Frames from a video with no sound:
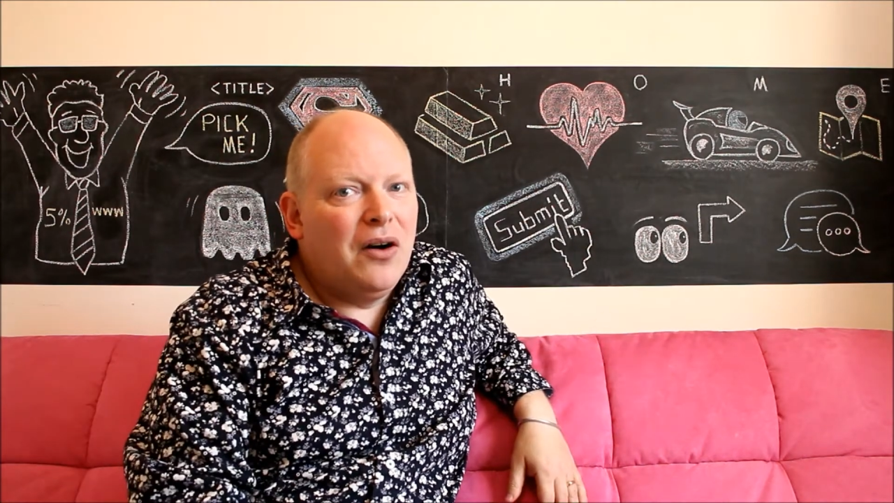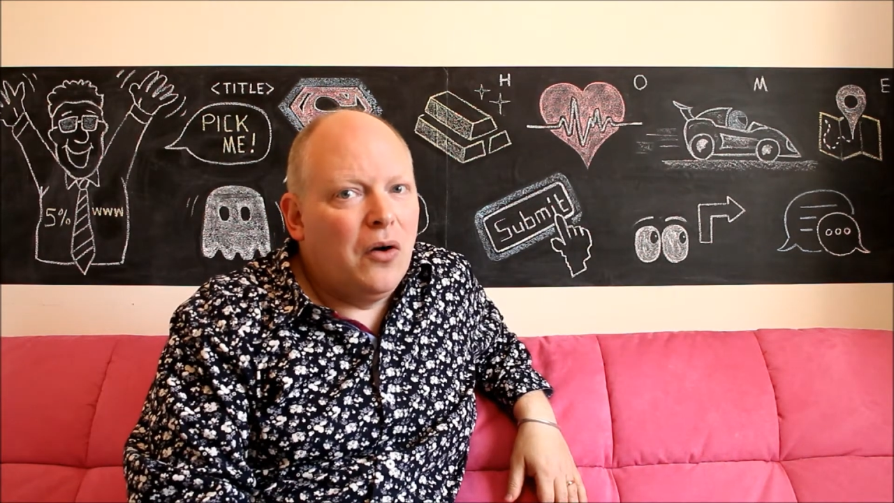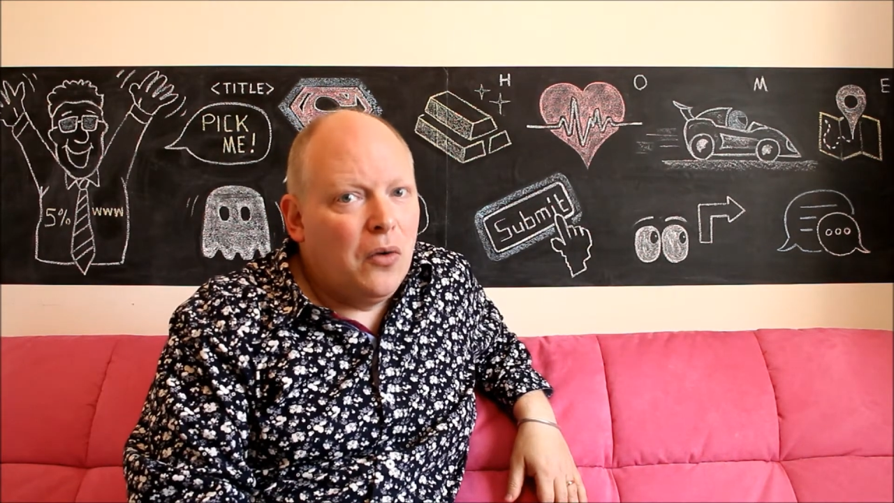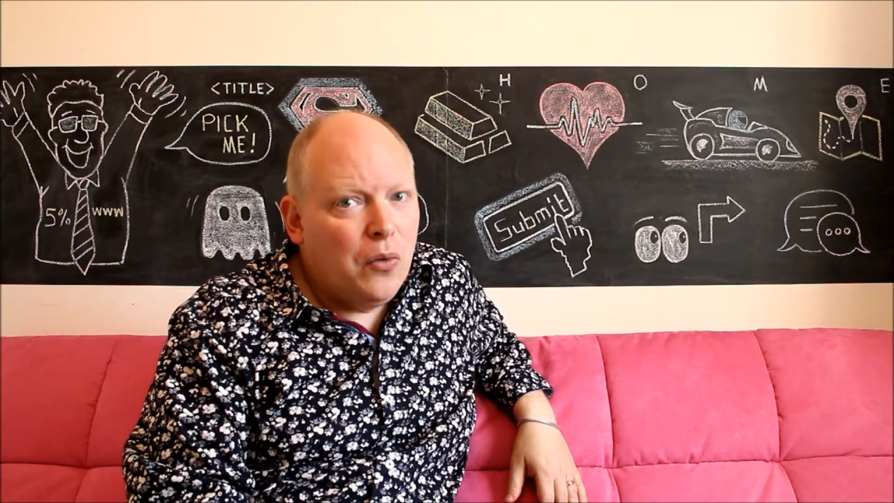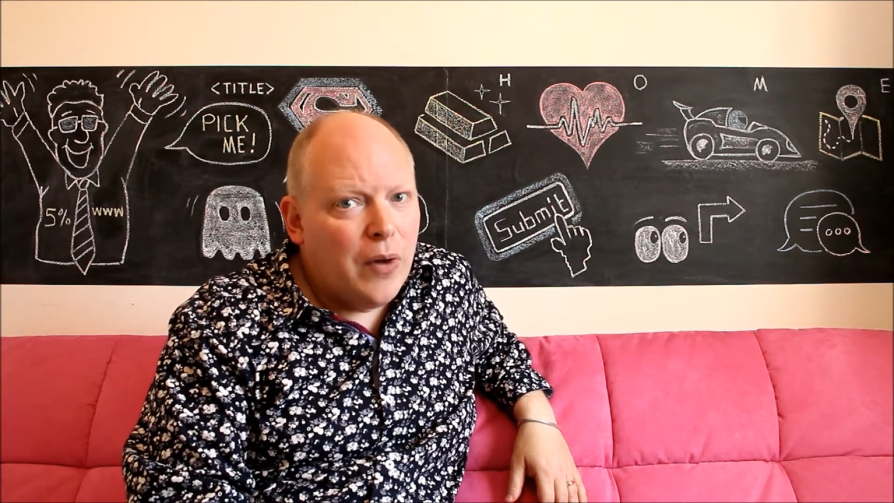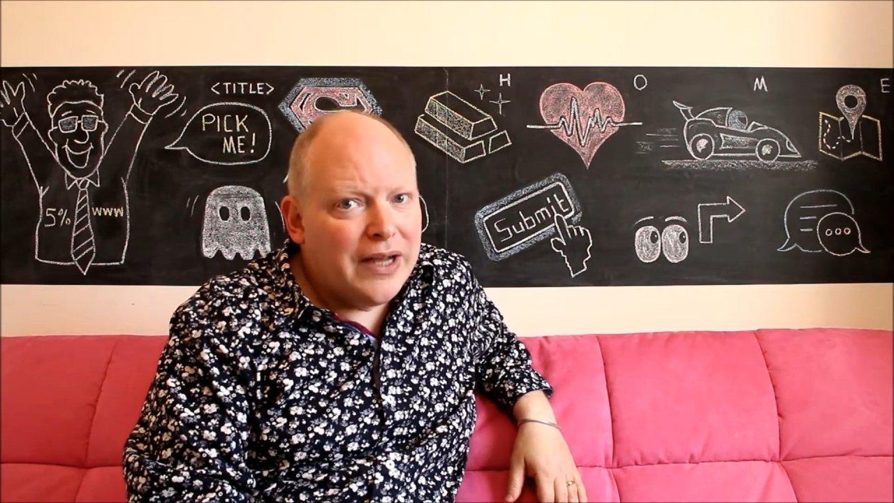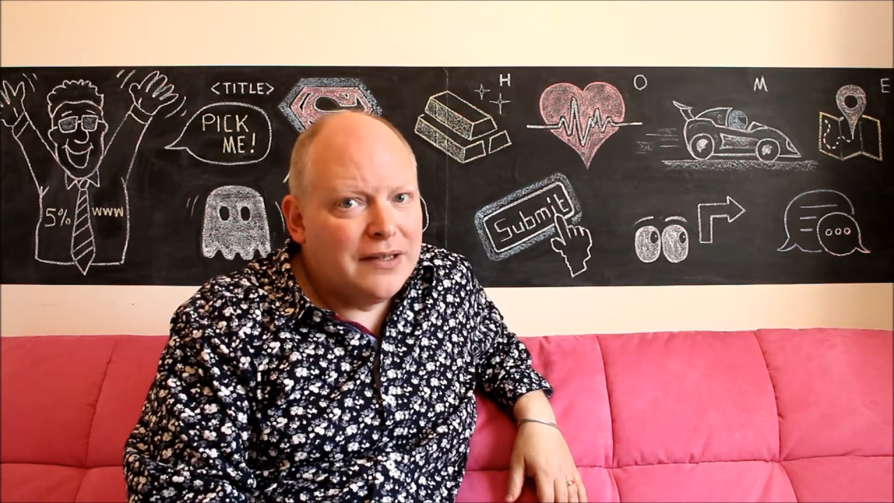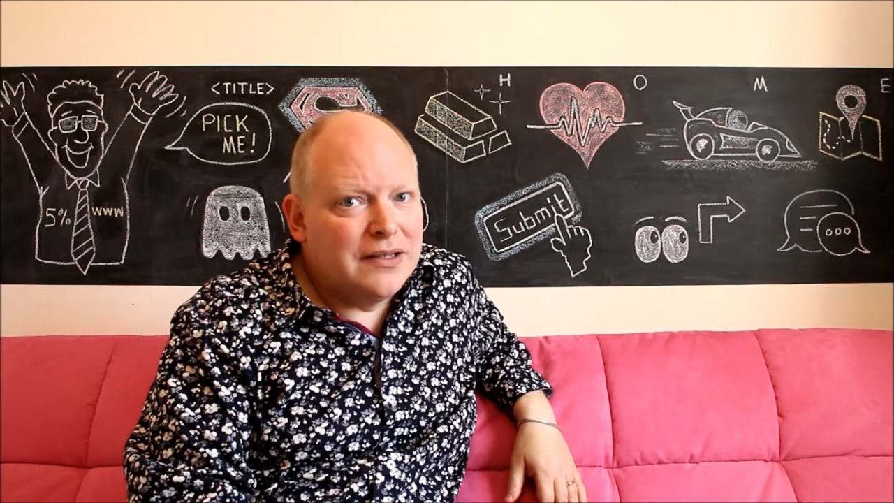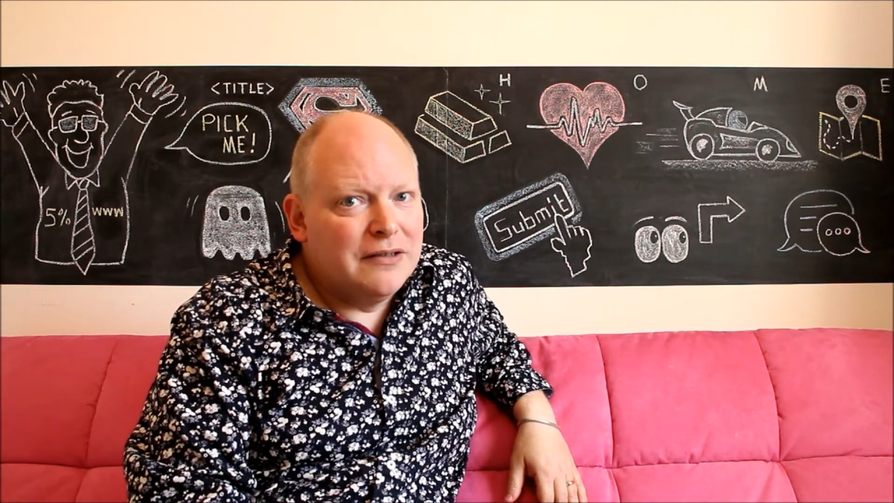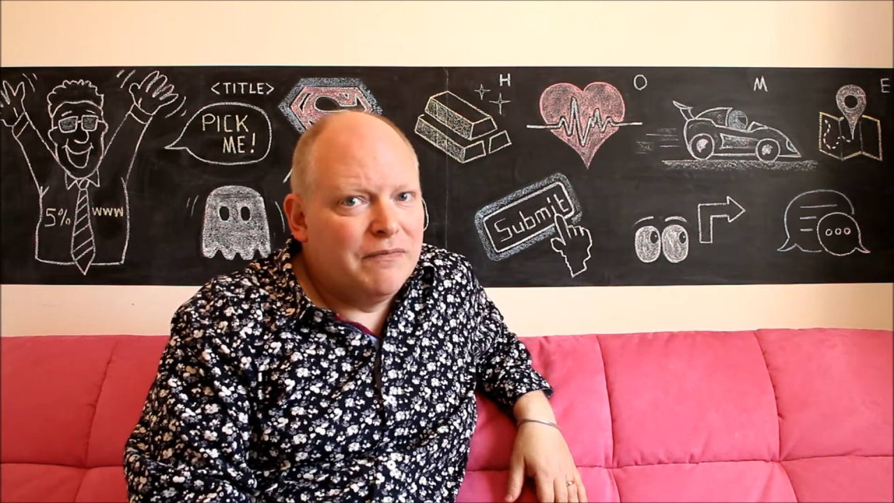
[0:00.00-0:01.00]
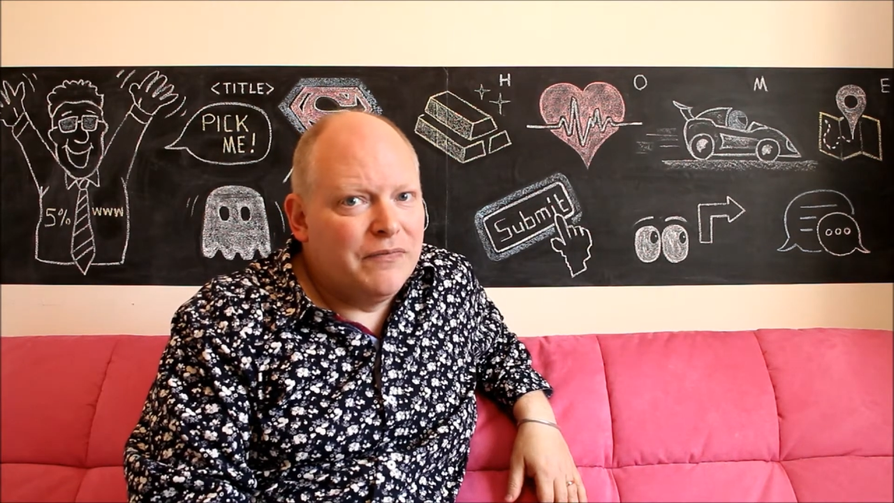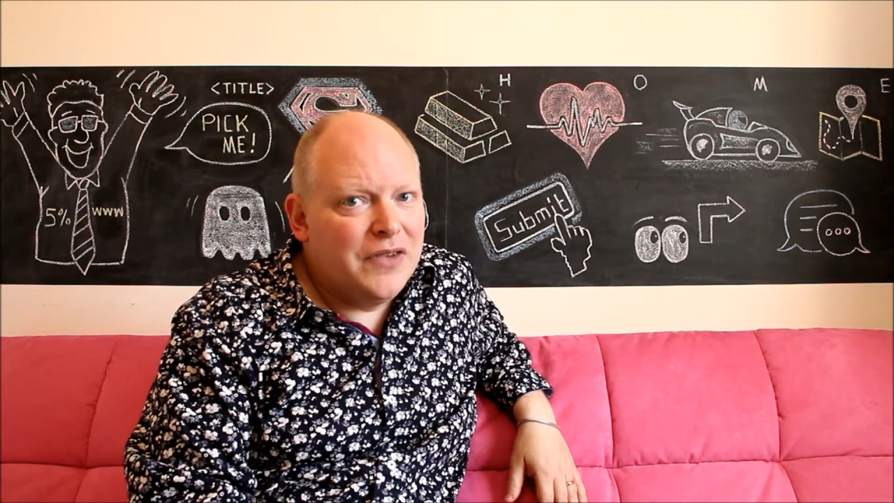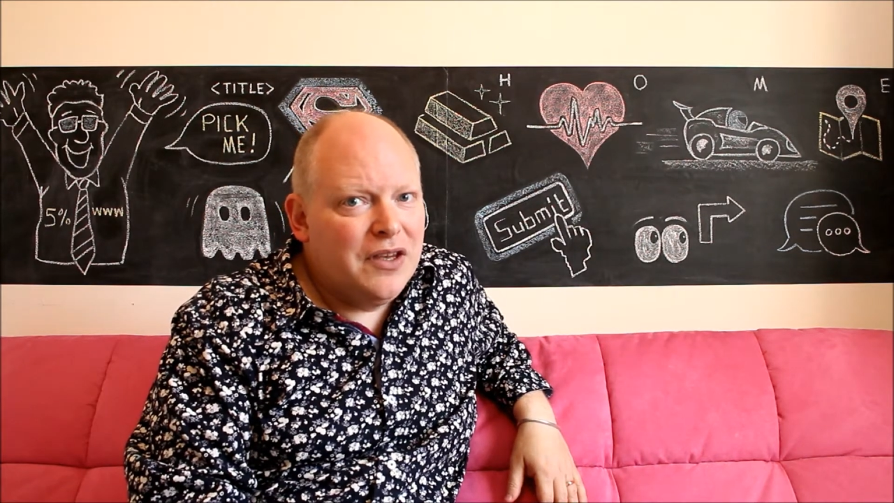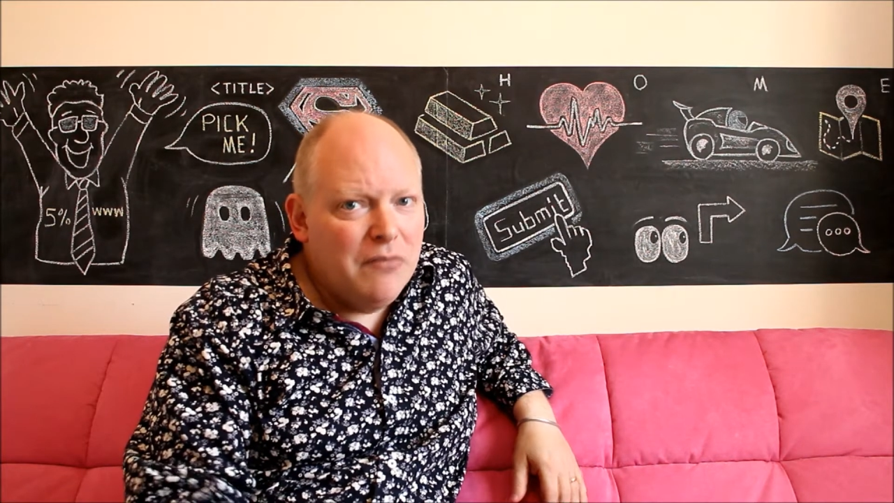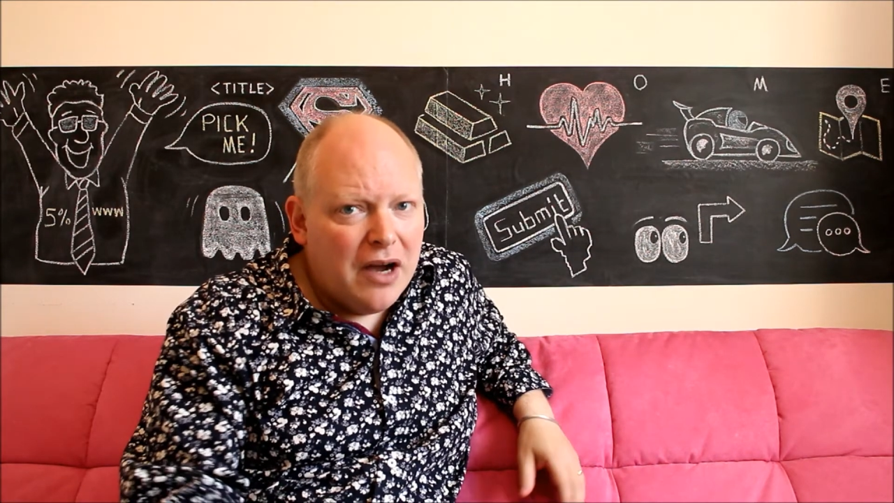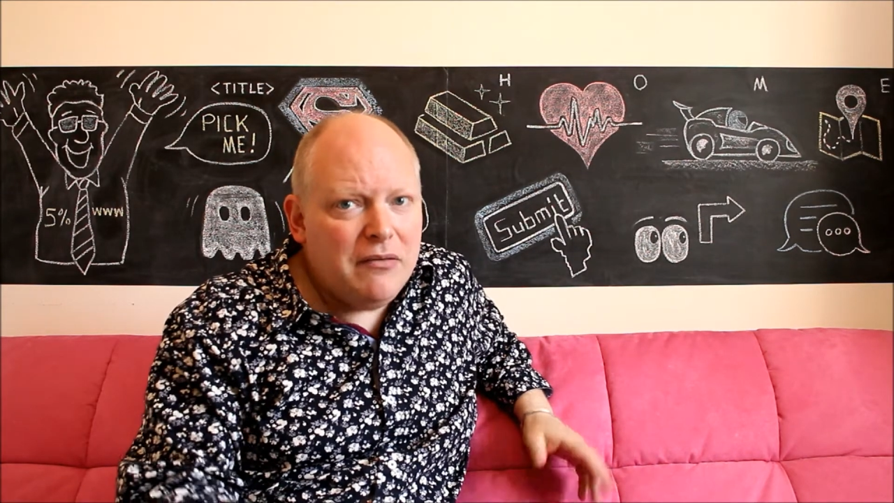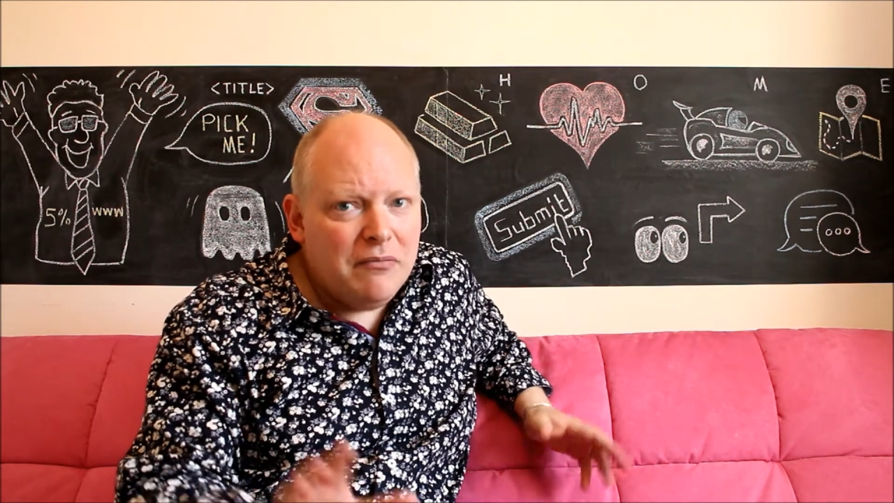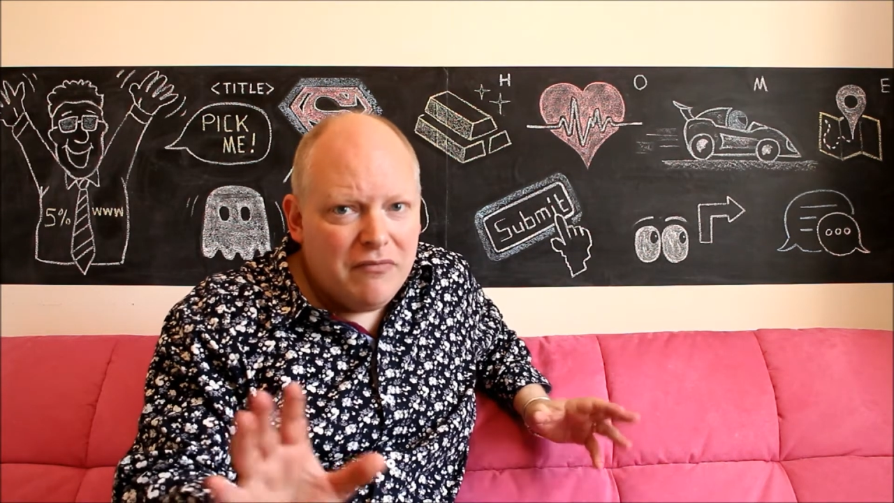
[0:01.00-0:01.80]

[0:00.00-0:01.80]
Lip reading: Always. You might